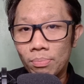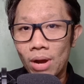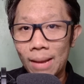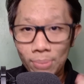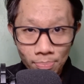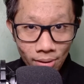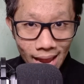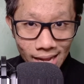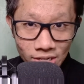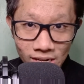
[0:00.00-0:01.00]
proper
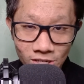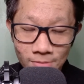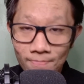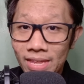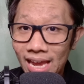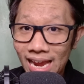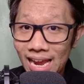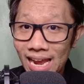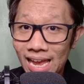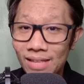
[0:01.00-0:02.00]
practice
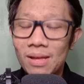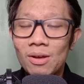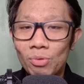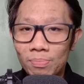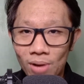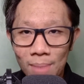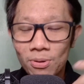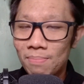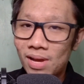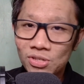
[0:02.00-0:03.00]
and with
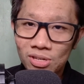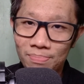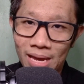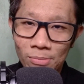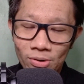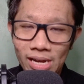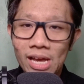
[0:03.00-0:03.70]
proper muscle memory,